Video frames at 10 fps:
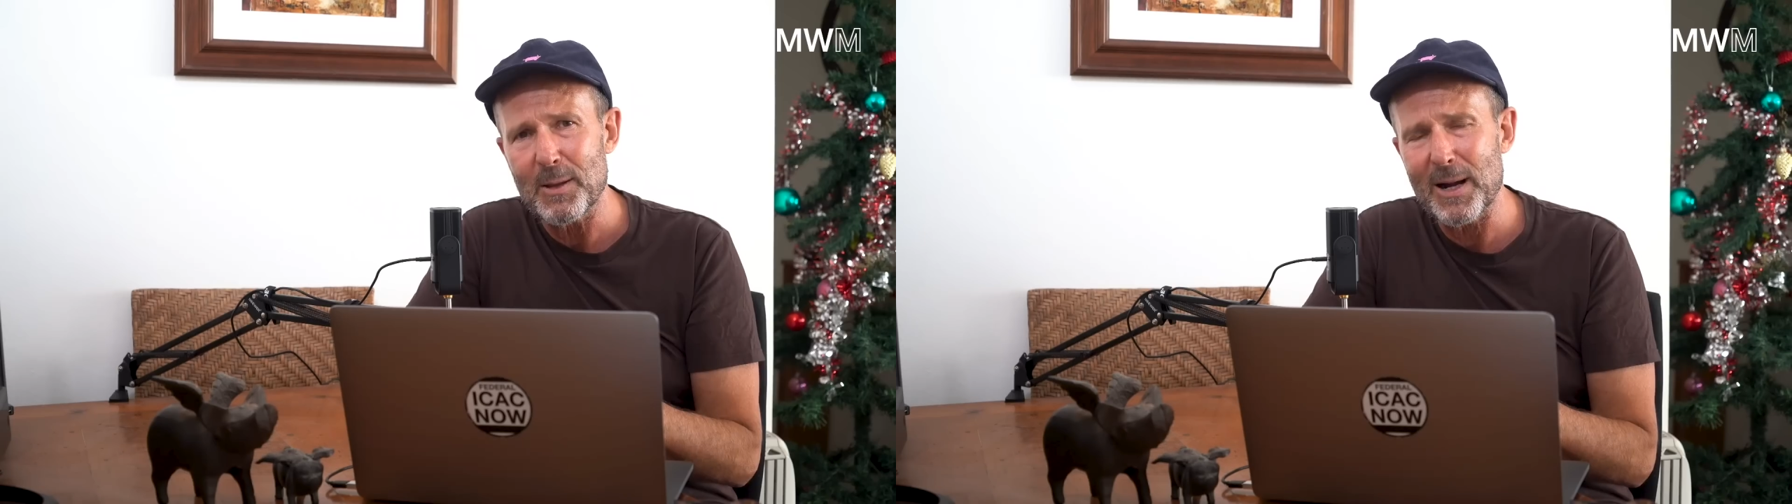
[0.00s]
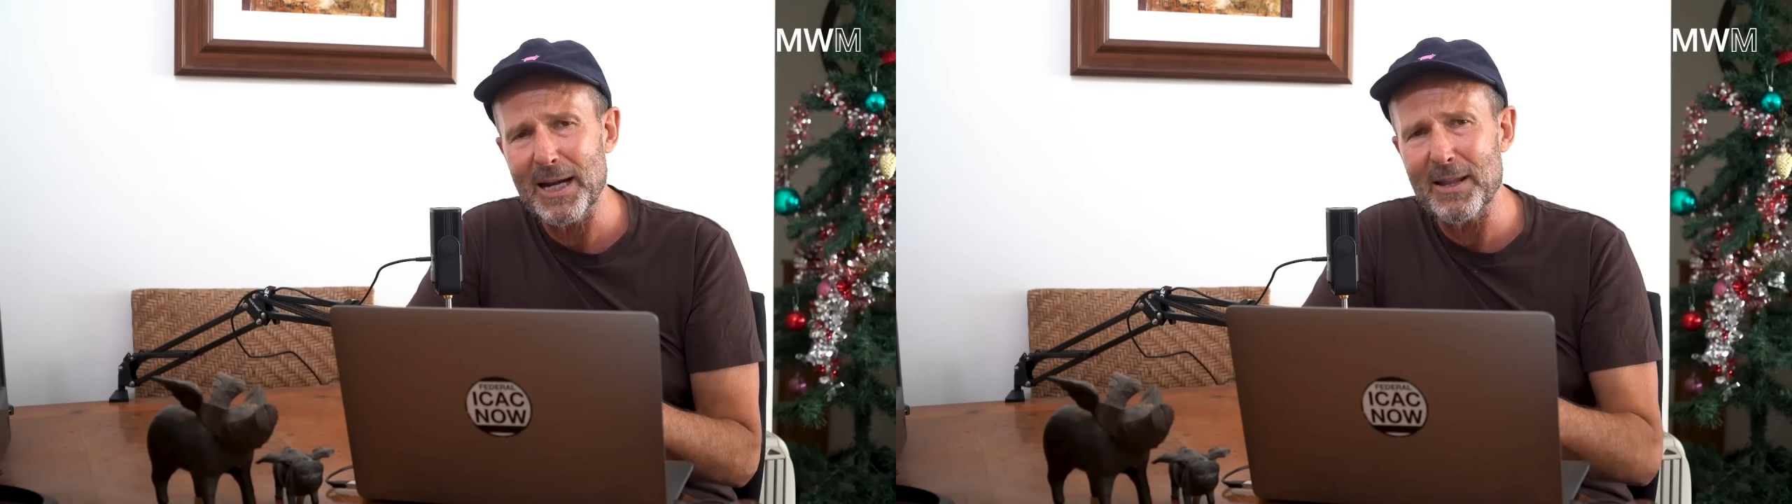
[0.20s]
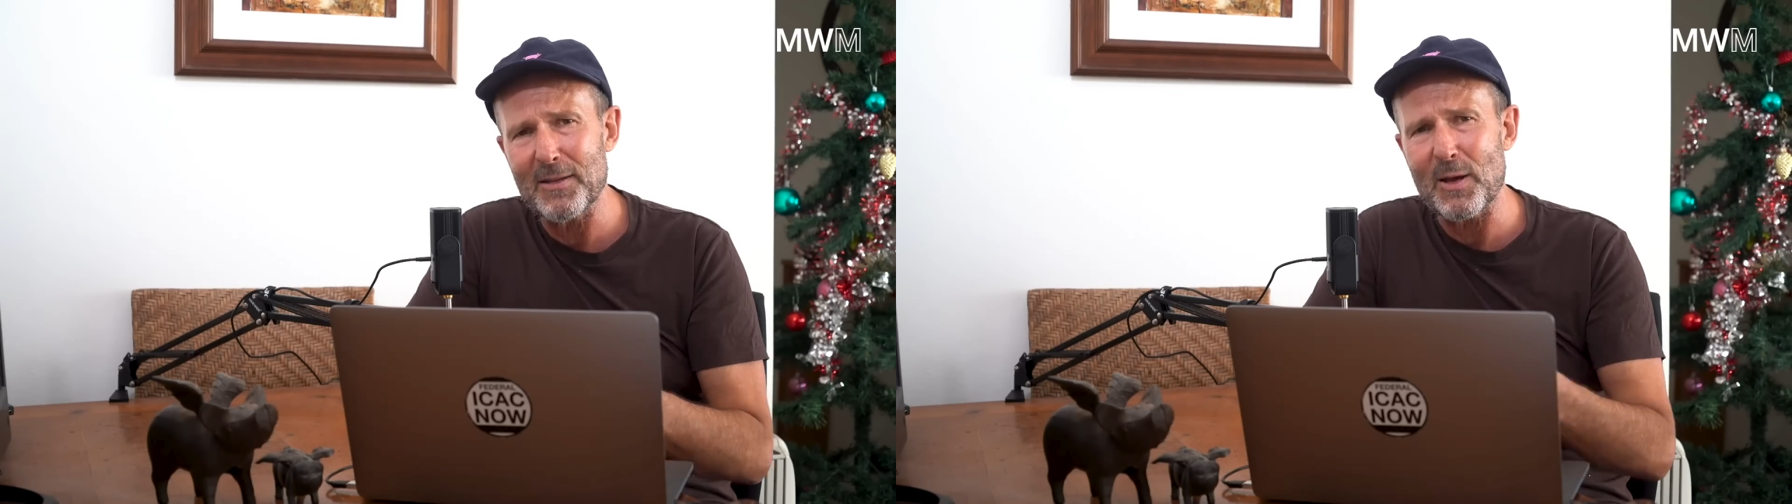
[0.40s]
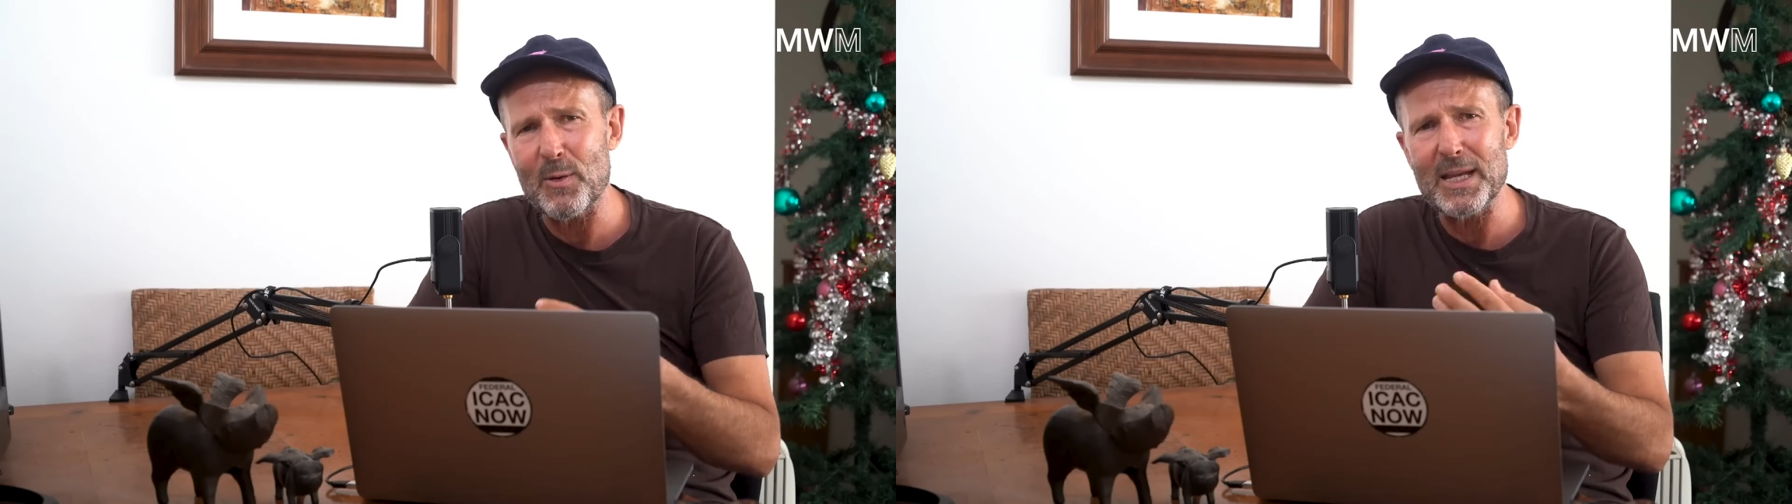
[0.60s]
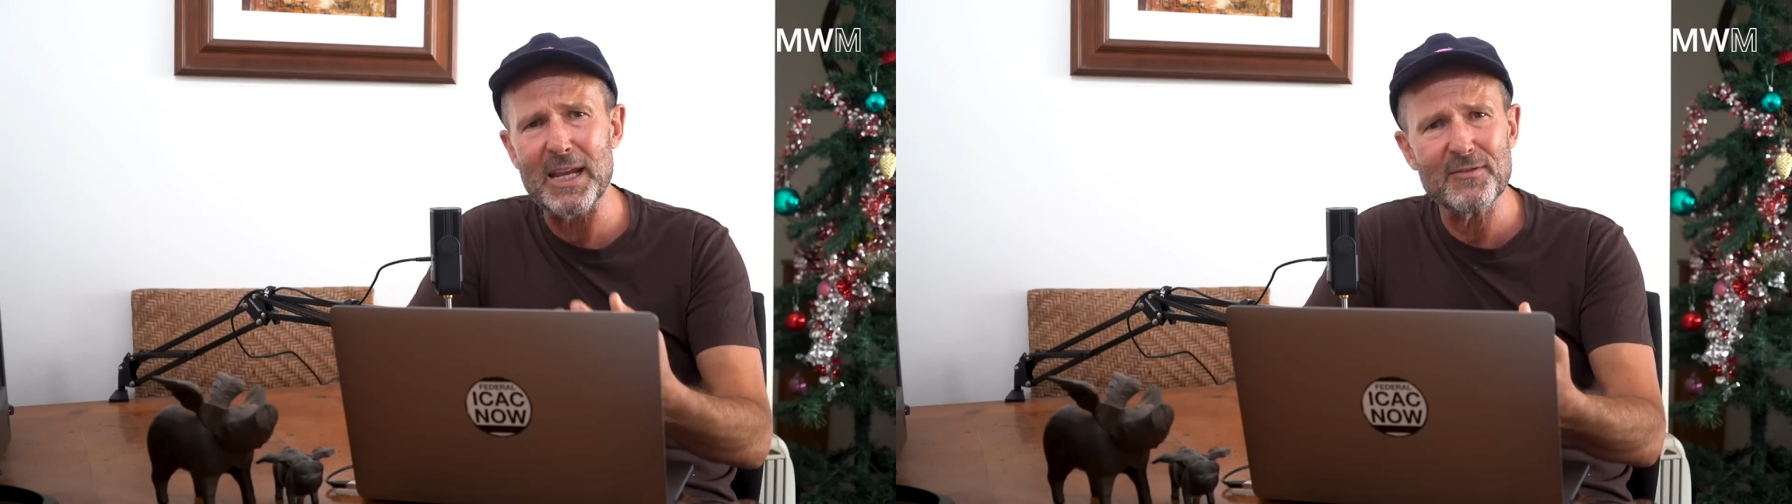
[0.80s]
The money that they
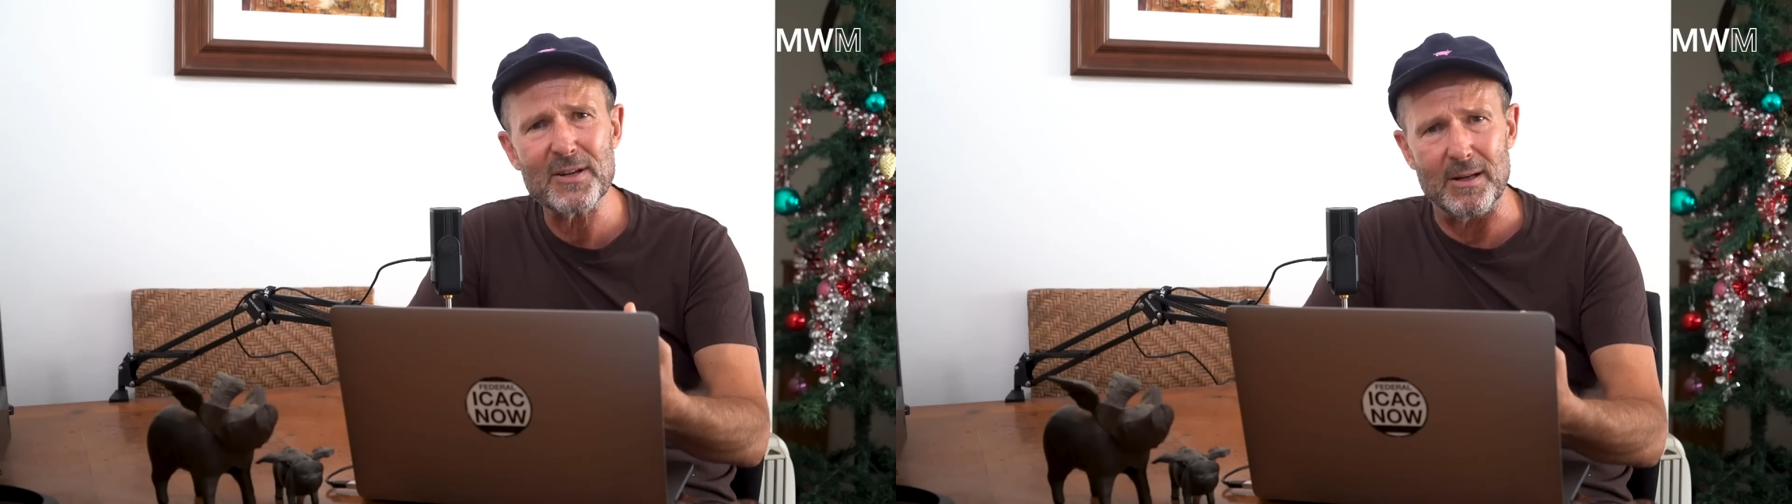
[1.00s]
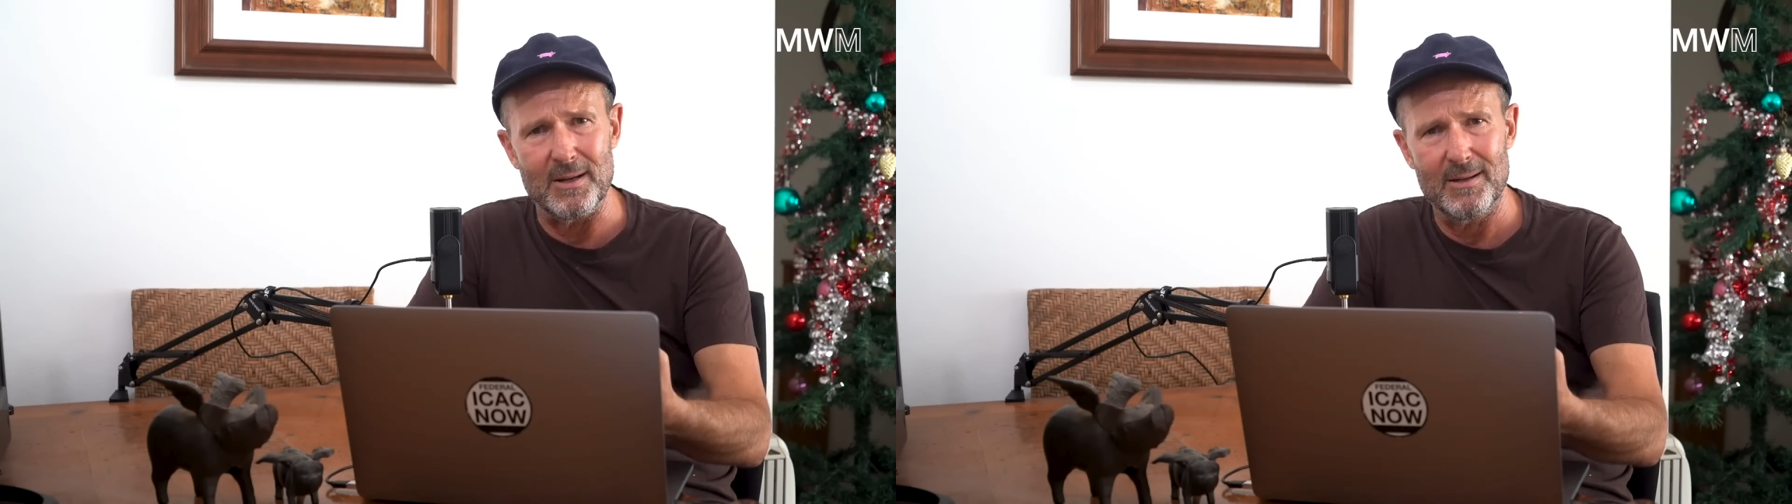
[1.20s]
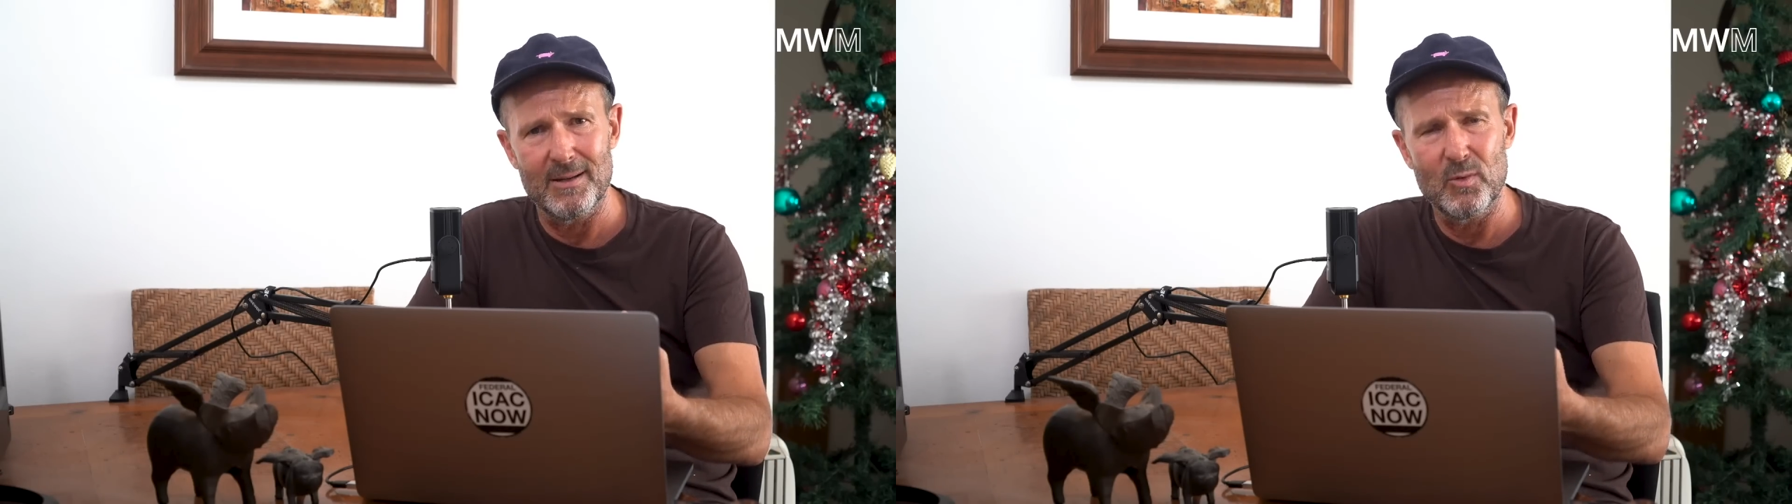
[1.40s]
were gifted